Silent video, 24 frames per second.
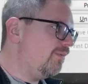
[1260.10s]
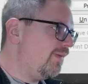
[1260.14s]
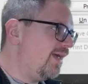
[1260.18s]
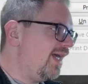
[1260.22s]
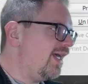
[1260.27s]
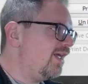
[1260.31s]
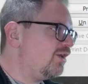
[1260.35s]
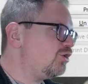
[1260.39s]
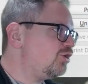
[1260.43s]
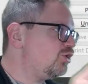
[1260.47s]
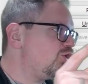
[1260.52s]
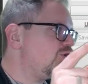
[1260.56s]

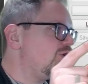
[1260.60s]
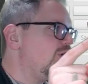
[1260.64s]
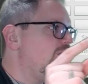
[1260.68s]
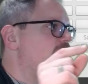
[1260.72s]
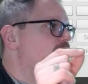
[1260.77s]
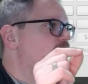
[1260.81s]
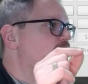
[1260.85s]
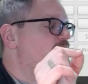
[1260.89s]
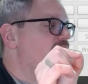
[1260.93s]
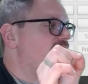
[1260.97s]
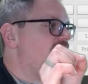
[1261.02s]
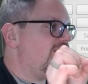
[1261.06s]
match
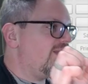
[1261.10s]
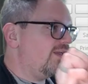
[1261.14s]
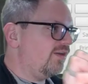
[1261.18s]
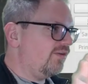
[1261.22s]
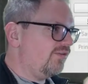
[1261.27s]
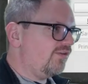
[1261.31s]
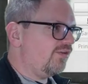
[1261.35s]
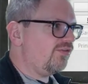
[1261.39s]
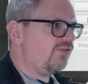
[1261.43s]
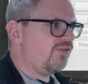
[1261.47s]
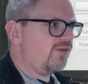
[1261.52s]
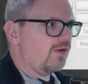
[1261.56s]
with an
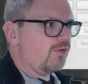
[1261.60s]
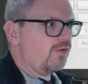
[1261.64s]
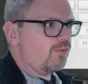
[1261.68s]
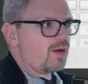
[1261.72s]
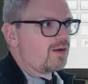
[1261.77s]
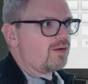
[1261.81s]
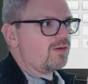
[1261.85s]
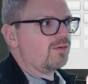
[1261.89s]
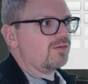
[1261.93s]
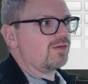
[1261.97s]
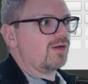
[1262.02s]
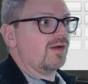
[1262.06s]
existing
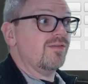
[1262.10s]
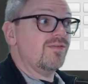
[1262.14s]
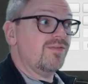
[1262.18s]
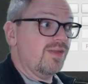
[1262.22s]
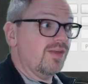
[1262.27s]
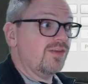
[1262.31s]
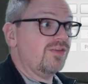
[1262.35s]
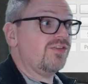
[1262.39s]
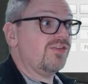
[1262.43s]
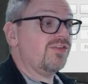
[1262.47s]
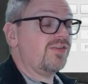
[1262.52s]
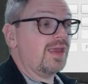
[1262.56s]
record of
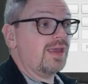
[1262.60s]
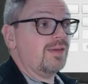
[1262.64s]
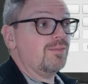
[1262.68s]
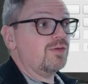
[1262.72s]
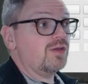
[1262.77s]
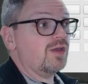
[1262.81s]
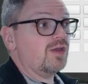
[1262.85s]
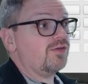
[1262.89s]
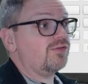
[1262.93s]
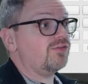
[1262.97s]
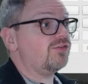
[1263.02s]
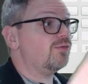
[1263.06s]
this same
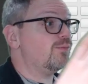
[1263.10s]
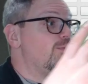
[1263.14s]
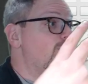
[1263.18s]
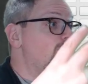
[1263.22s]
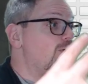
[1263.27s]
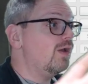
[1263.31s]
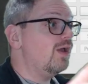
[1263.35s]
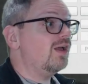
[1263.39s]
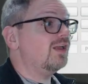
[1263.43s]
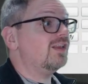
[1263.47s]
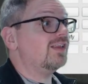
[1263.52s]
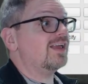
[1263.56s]

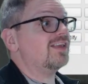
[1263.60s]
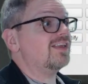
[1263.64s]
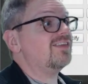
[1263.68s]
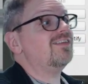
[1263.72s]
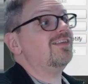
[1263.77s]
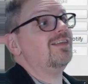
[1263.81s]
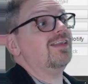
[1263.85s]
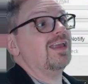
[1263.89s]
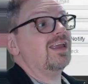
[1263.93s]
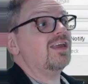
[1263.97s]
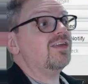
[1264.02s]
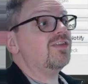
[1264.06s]
customer.
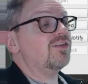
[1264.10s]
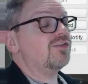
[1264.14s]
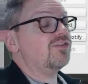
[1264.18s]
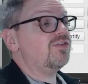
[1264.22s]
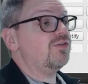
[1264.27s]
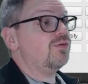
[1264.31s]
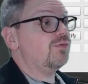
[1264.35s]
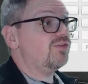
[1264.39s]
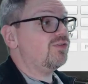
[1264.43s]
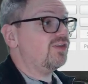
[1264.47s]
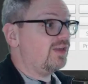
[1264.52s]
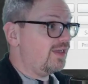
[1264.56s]
Let's link the
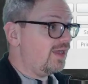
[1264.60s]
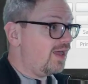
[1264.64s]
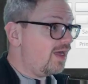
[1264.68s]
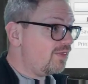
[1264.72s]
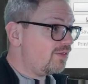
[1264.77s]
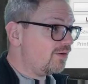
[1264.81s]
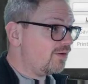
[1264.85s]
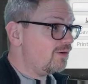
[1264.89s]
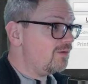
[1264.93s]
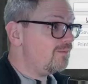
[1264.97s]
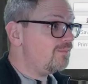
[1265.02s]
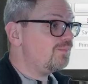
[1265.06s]
two
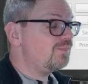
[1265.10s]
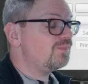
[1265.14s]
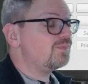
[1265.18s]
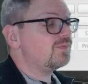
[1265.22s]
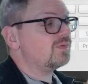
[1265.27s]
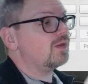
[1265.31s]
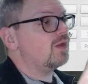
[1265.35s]
together.